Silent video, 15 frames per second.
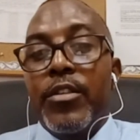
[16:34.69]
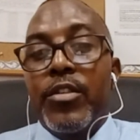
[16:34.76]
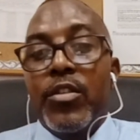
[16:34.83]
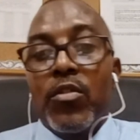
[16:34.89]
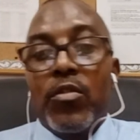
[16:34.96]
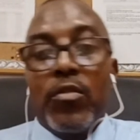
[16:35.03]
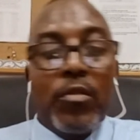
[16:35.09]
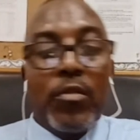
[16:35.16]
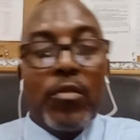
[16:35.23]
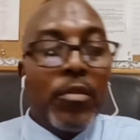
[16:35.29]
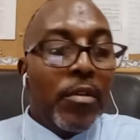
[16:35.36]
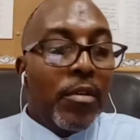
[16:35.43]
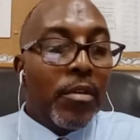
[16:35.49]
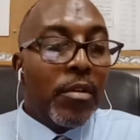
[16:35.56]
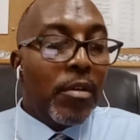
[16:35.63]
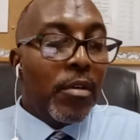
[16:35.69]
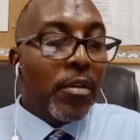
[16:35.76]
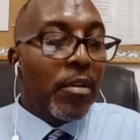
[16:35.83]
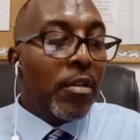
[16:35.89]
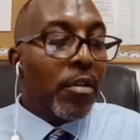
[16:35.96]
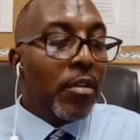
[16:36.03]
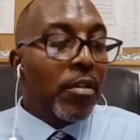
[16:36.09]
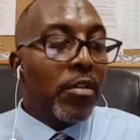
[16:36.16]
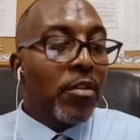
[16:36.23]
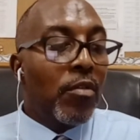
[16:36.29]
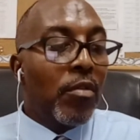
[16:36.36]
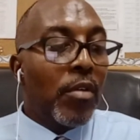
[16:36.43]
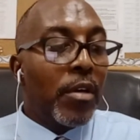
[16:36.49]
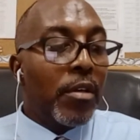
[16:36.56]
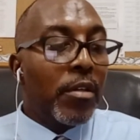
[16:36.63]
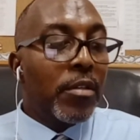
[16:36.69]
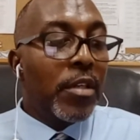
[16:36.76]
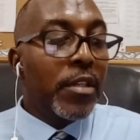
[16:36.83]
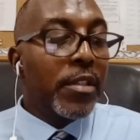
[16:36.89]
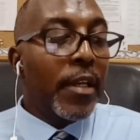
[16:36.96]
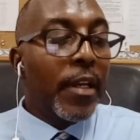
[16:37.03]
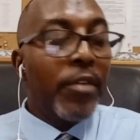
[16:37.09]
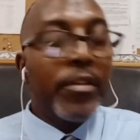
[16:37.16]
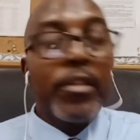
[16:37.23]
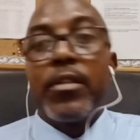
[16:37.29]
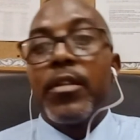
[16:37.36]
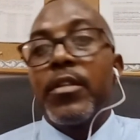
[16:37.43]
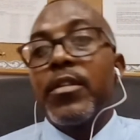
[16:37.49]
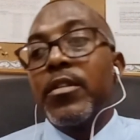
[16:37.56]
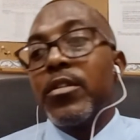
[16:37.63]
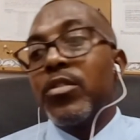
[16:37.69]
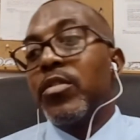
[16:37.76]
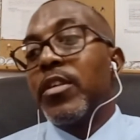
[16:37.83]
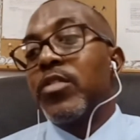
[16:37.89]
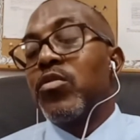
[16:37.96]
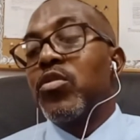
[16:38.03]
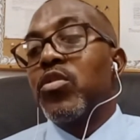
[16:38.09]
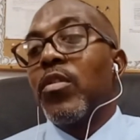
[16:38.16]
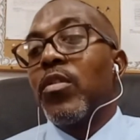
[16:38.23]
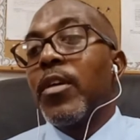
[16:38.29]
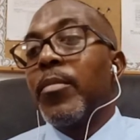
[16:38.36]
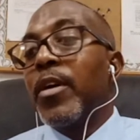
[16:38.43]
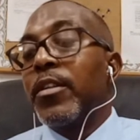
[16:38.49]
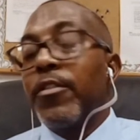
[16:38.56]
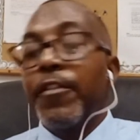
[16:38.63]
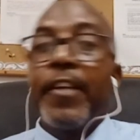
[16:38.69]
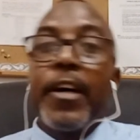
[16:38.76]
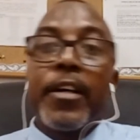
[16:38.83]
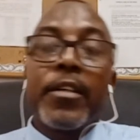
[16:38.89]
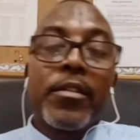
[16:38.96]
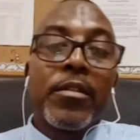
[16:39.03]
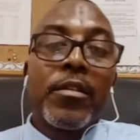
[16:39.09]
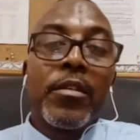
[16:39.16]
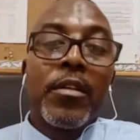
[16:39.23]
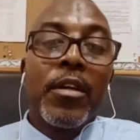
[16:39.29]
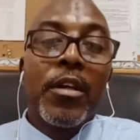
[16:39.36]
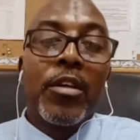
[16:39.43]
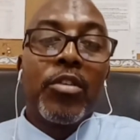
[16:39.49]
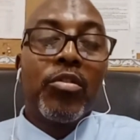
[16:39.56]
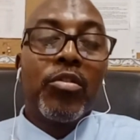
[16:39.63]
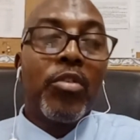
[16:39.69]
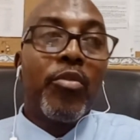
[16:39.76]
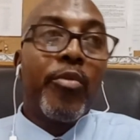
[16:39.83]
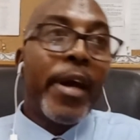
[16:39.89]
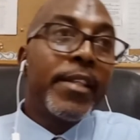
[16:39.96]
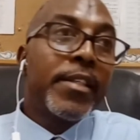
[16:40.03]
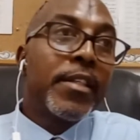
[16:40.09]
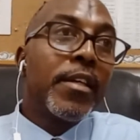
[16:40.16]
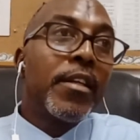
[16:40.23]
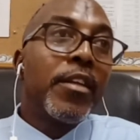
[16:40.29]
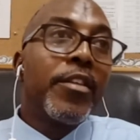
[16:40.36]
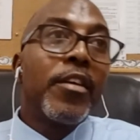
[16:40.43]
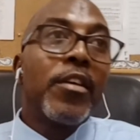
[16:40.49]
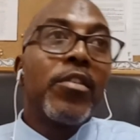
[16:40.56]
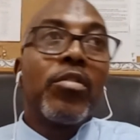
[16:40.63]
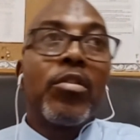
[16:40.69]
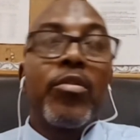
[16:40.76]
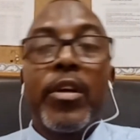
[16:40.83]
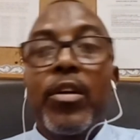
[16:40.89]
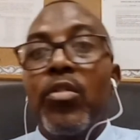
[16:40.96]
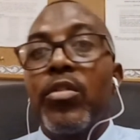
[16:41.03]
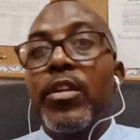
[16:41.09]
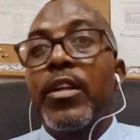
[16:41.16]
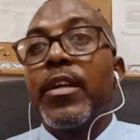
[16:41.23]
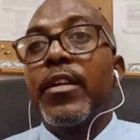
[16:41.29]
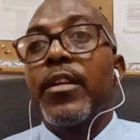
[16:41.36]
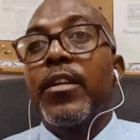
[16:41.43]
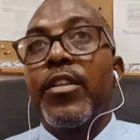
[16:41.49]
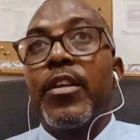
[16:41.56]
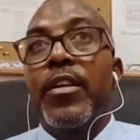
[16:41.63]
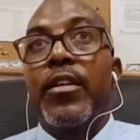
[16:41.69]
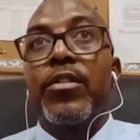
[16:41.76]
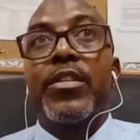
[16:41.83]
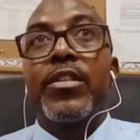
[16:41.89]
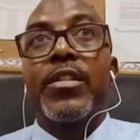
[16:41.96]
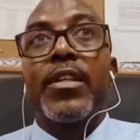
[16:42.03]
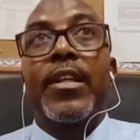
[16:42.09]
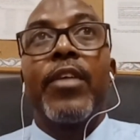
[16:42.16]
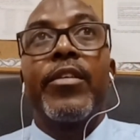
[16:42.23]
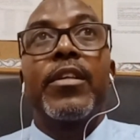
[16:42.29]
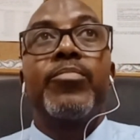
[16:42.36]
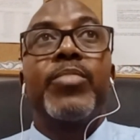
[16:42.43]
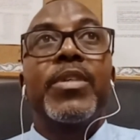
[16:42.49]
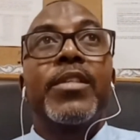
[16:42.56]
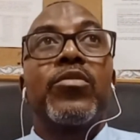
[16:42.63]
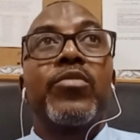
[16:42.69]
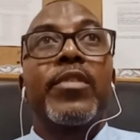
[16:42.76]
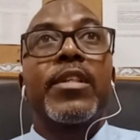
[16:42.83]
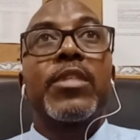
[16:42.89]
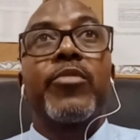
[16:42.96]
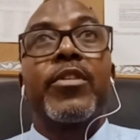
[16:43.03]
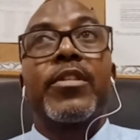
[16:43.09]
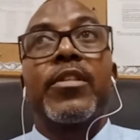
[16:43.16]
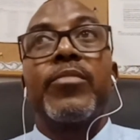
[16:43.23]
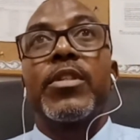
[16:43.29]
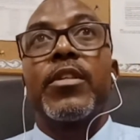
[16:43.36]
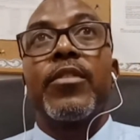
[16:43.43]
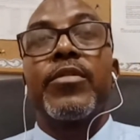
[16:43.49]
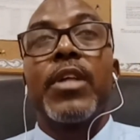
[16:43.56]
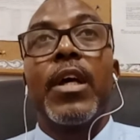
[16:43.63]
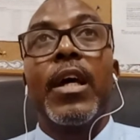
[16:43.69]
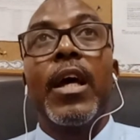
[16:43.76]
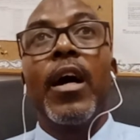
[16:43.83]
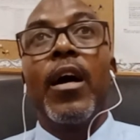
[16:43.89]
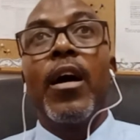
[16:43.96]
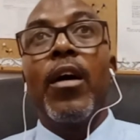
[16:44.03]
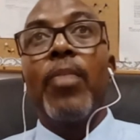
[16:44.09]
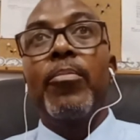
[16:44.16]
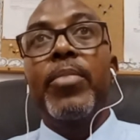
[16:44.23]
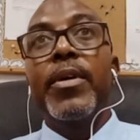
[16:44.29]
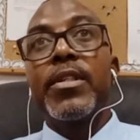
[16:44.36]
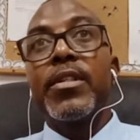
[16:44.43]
and so you just allow the student to talk about the facts. You're not writing anything, you're not recording anything, you're just allowing the person to express themselves. And you listen.